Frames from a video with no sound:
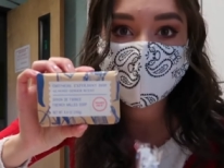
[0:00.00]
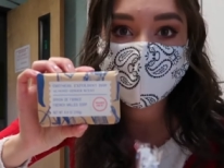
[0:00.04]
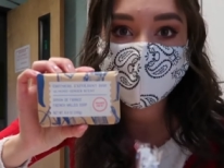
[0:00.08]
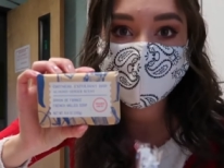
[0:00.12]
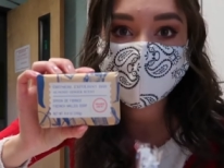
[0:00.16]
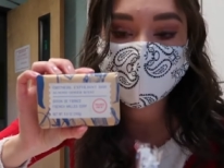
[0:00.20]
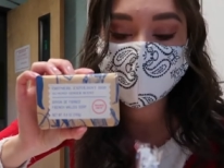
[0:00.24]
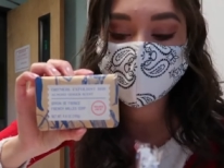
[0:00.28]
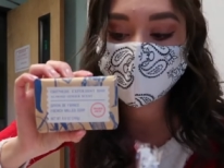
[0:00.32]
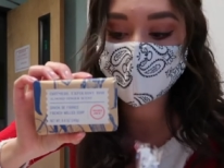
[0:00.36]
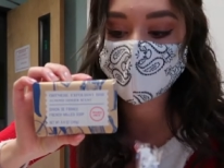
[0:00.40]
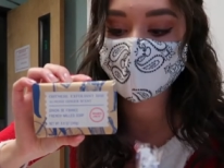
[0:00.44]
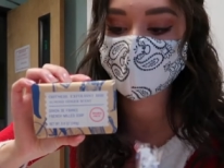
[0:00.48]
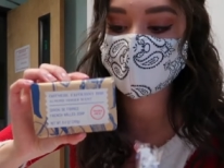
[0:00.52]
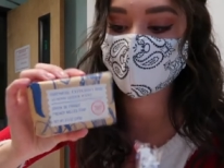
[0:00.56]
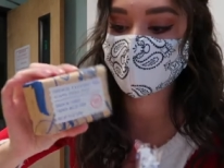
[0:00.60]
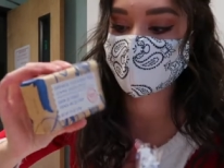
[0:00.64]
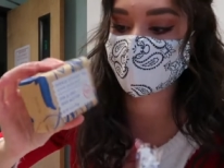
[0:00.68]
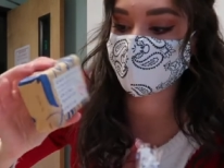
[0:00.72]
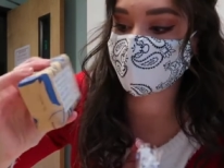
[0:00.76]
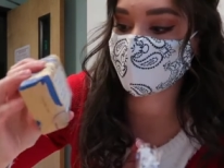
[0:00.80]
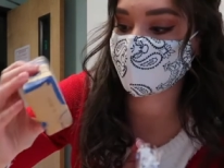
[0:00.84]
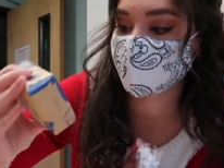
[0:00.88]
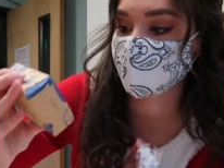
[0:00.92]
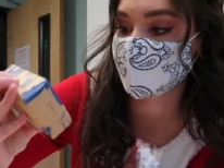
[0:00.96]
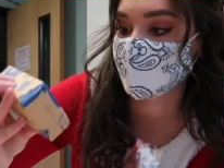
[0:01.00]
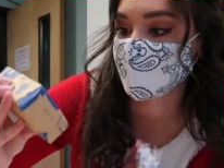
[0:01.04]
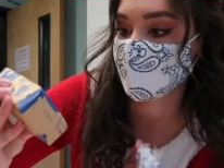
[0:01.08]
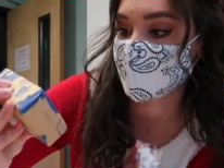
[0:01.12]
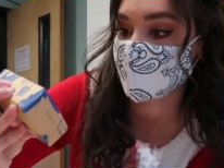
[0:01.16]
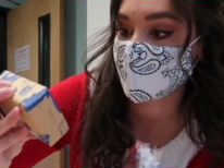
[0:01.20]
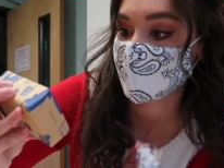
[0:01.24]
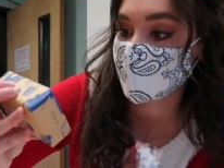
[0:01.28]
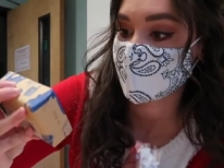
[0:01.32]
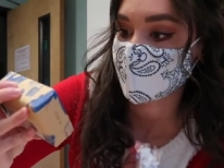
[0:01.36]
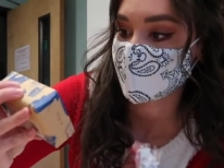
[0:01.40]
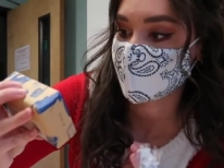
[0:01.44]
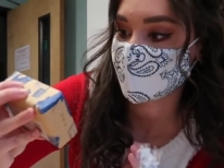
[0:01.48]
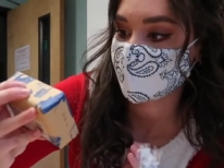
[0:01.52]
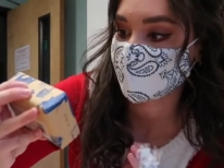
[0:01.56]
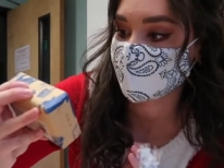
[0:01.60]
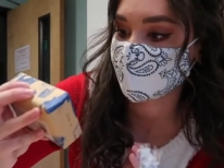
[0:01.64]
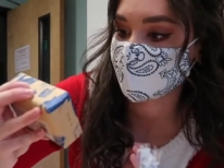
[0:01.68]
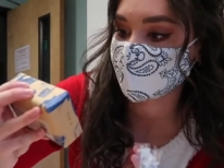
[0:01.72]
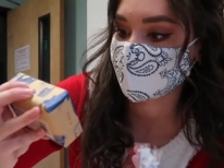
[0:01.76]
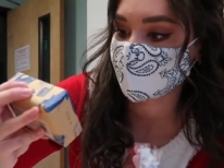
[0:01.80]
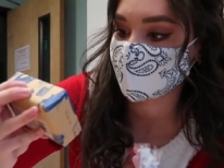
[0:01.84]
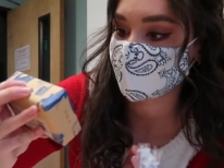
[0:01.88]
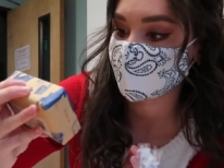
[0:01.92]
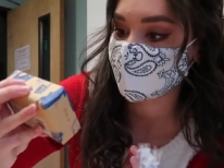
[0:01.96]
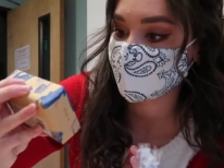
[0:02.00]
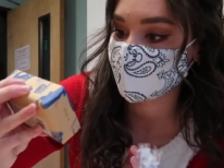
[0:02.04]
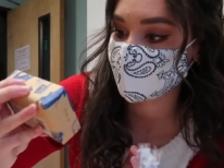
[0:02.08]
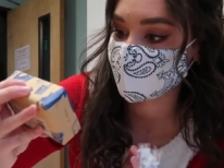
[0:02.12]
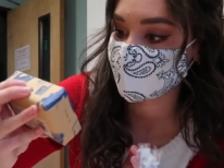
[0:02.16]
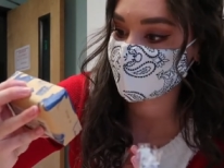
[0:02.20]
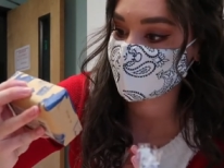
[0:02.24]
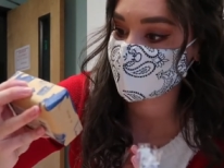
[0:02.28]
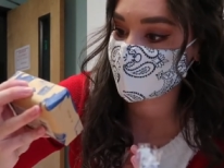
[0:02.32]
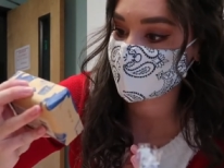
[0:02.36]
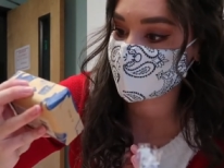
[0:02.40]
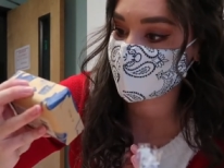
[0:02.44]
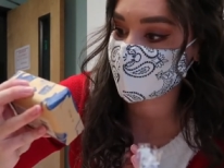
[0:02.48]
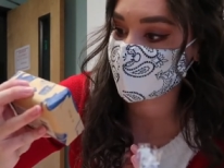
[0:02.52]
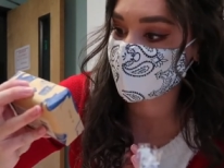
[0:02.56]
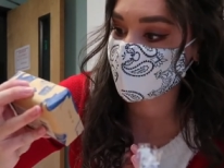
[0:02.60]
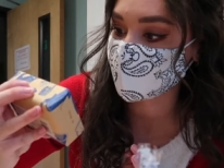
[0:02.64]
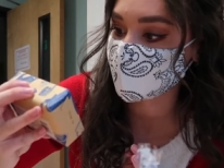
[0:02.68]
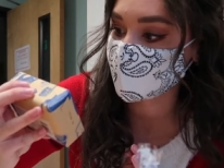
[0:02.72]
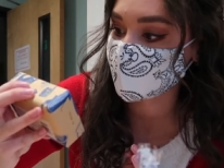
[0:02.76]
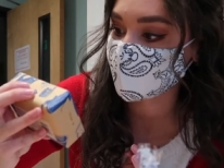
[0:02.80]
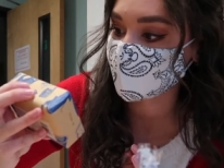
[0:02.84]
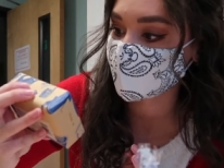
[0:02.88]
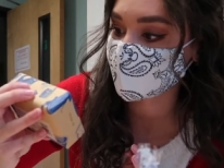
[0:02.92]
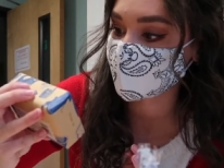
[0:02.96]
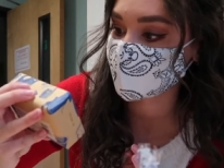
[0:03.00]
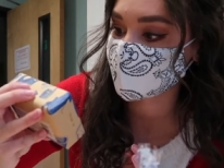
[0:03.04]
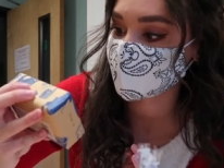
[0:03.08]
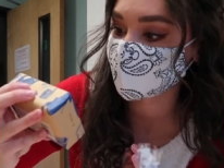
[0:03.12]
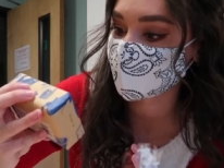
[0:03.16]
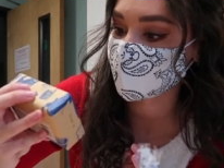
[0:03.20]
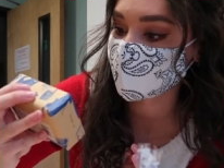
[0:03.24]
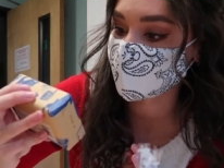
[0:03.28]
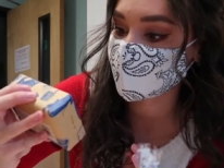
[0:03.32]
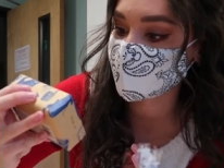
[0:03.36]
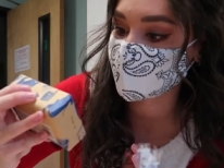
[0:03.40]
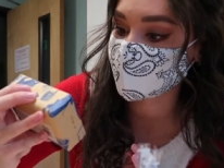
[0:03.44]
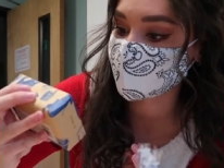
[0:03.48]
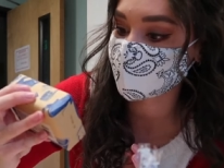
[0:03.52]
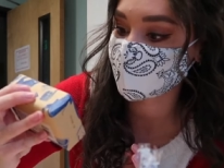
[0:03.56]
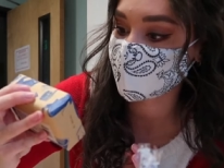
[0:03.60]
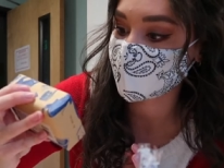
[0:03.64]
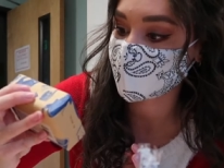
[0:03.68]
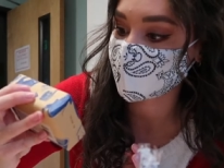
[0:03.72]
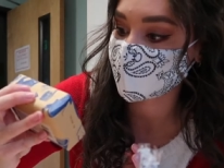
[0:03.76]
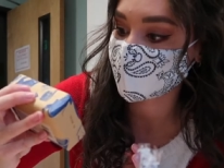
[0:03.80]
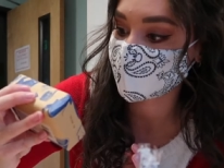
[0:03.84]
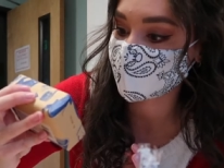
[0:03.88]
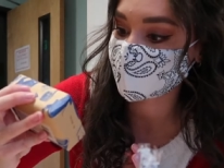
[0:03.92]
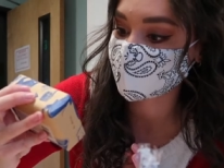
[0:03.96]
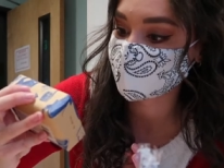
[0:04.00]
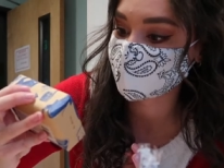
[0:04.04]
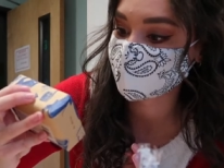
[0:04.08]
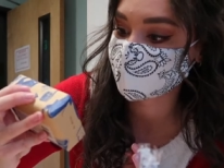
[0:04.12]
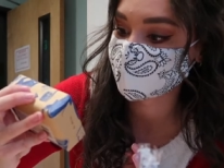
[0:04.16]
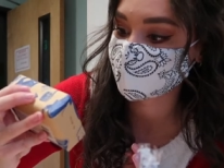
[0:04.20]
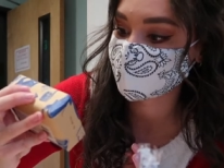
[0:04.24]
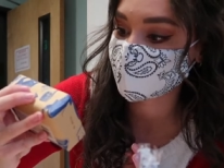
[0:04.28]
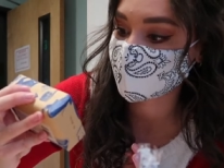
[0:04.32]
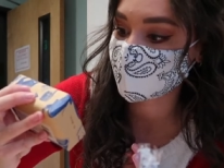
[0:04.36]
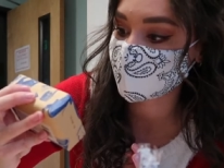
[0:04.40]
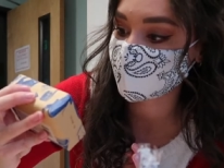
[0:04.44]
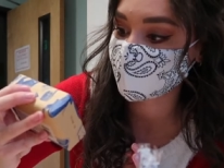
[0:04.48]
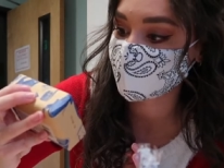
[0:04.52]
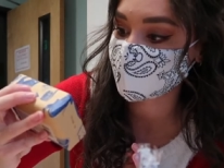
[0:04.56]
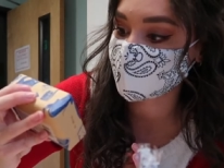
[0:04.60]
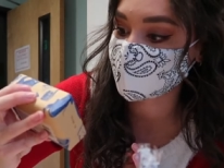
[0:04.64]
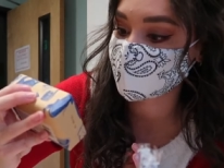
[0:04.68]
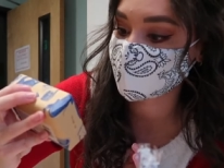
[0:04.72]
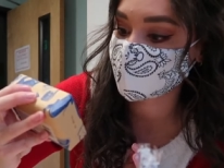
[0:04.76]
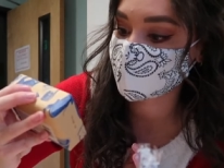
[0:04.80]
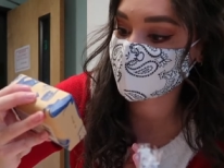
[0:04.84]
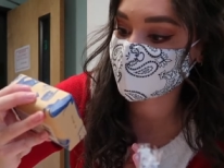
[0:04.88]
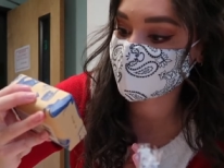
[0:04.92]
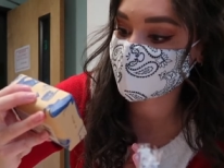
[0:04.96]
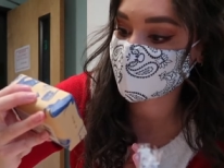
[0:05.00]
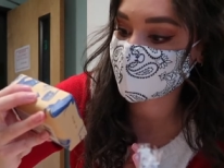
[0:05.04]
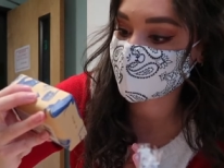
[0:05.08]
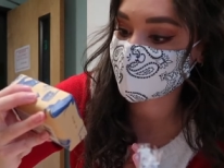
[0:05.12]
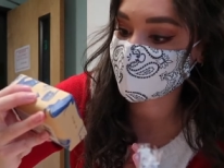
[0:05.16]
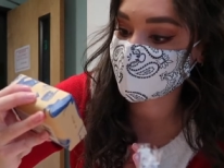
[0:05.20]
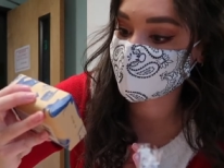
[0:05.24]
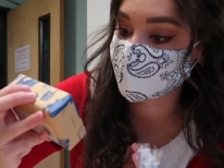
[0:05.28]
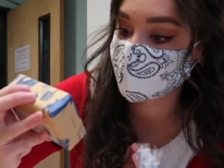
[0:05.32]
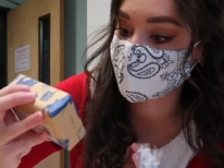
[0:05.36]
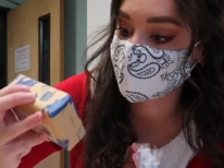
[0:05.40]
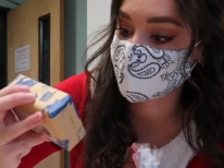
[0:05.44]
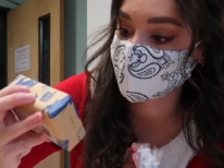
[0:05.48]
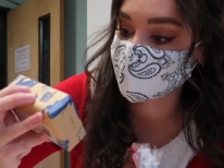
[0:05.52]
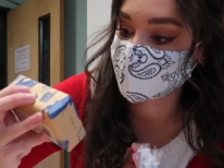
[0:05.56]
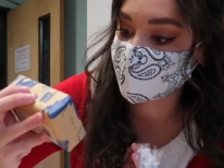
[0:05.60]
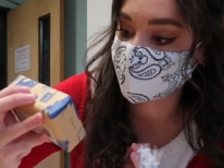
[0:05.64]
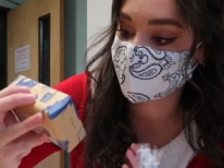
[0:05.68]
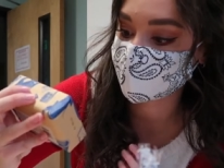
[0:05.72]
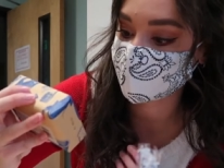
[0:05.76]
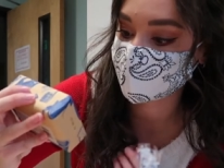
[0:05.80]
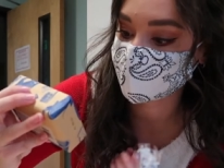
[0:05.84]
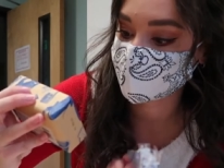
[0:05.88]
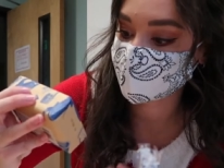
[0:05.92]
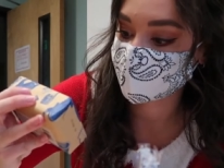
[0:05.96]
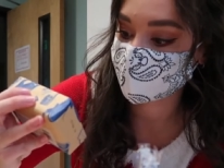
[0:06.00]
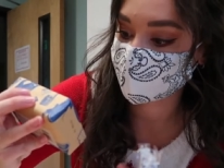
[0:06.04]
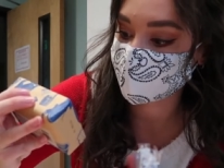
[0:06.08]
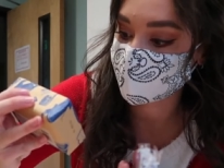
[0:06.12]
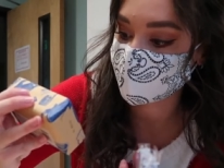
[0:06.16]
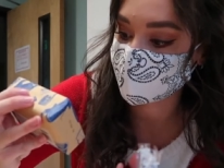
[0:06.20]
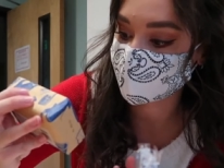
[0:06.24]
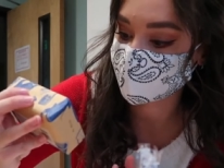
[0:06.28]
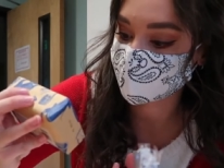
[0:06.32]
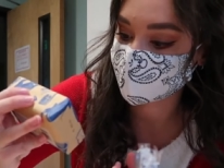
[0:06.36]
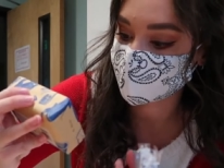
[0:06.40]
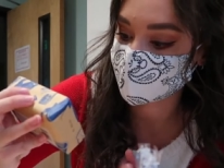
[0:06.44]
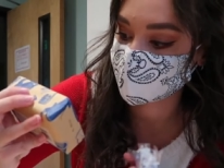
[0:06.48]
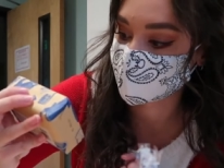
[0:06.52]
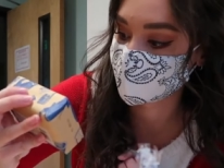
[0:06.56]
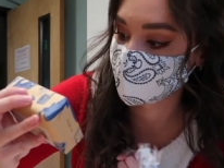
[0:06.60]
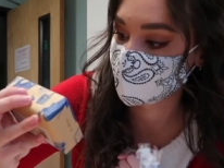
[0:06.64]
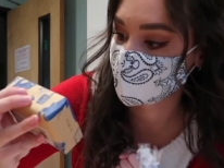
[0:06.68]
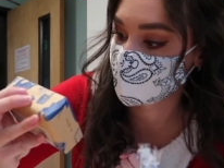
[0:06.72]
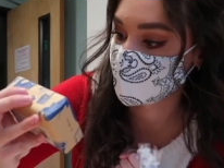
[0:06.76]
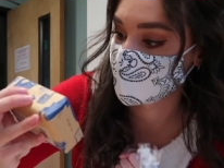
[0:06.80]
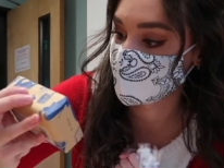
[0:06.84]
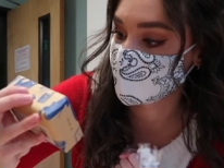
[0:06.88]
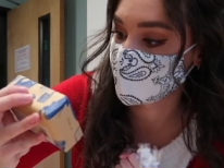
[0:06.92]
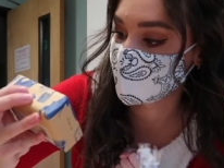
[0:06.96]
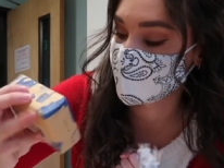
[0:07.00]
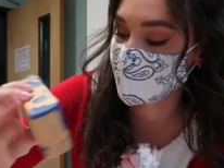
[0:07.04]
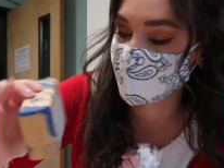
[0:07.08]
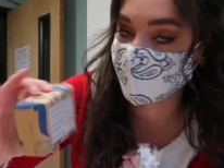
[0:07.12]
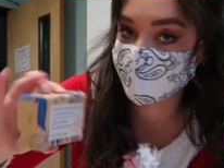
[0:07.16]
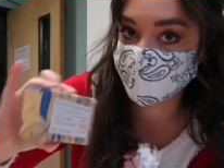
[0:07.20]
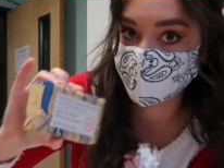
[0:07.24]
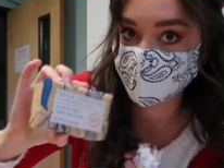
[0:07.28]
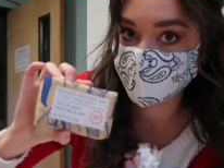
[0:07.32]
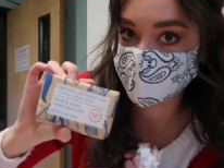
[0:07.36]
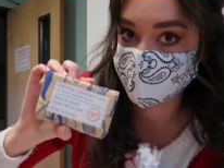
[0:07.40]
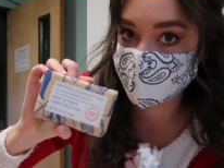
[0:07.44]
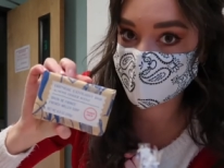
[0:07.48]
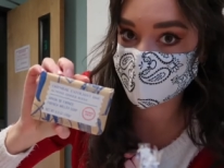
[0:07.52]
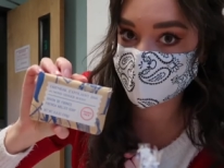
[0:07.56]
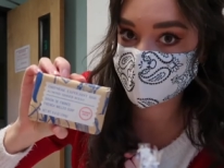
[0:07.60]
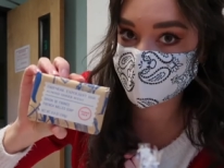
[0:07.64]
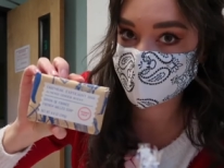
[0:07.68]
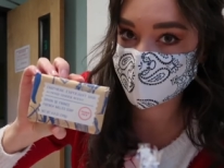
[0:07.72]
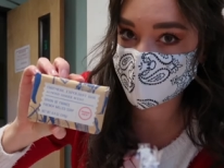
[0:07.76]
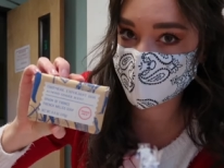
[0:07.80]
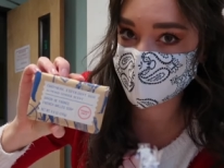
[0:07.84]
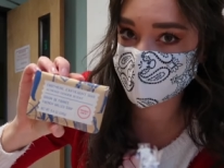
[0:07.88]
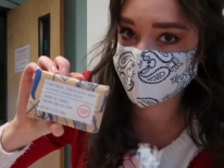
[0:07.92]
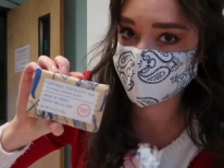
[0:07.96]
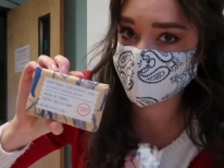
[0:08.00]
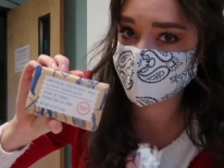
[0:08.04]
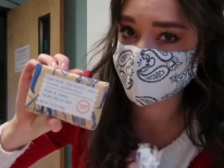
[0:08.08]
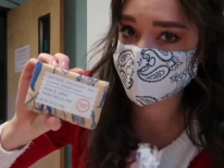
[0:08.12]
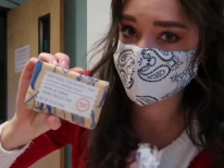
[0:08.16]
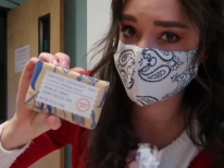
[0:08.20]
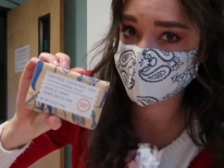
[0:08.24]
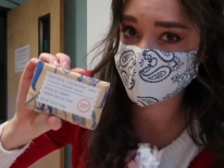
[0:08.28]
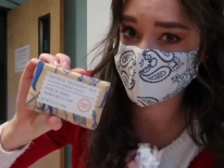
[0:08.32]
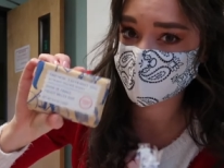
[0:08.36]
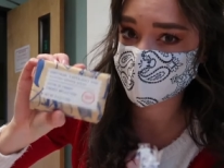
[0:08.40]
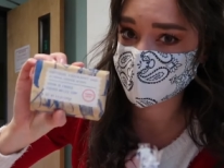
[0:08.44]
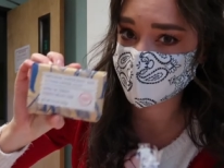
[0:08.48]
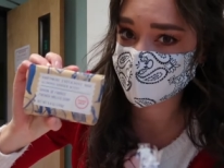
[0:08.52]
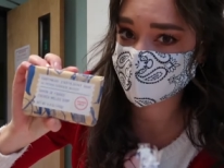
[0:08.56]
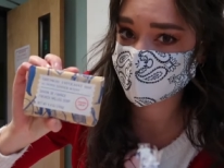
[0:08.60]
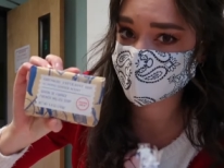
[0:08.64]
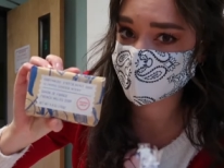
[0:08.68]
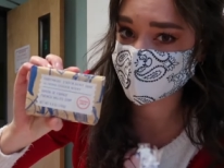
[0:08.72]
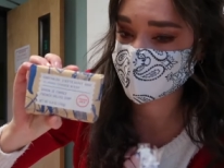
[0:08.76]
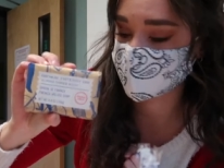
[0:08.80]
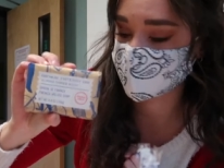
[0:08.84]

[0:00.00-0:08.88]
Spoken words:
me soap and it is an oatmeal exfoliant bar. Almond ginger scent. Savon de France from Trader Joe's, so you know it's